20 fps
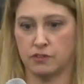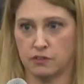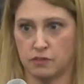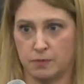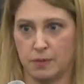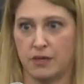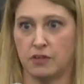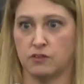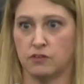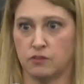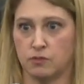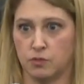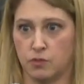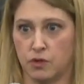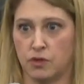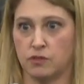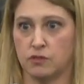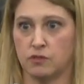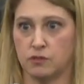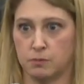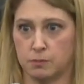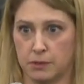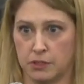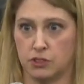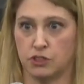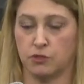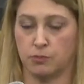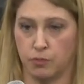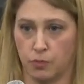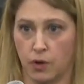in space was
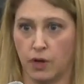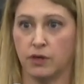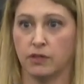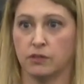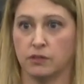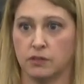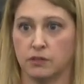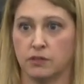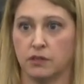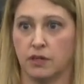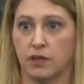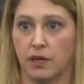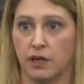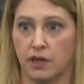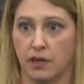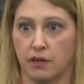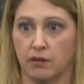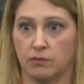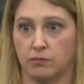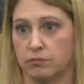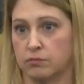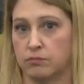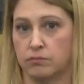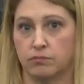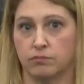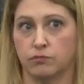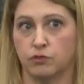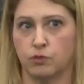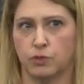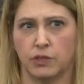Spaceship One, uh,
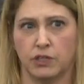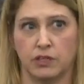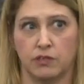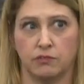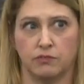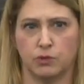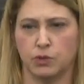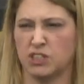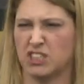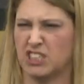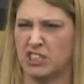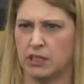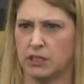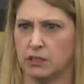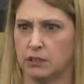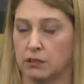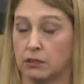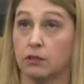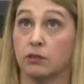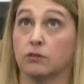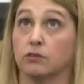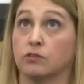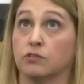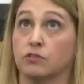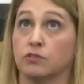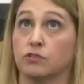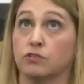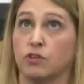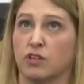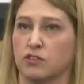2014, no,
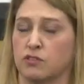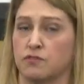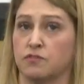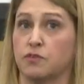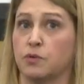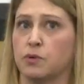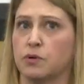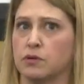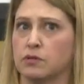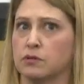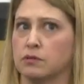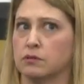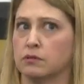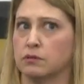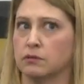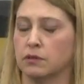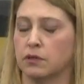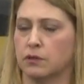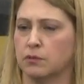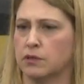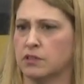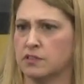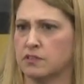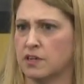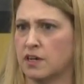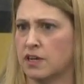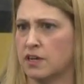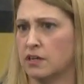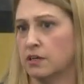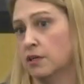2004? I want to
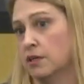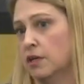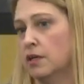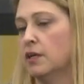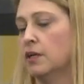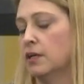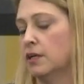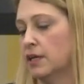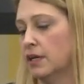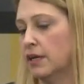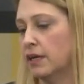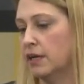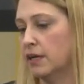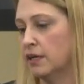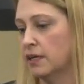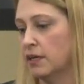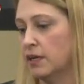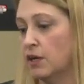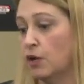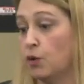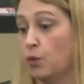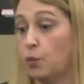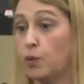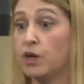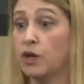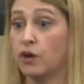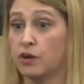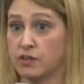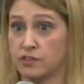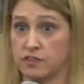say. Uh,
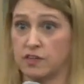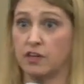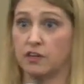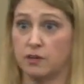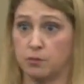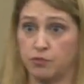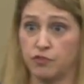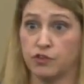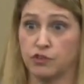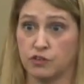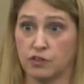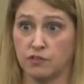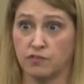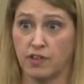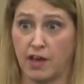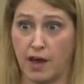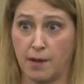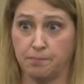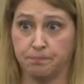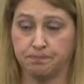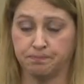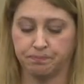we are a scaled up version of that.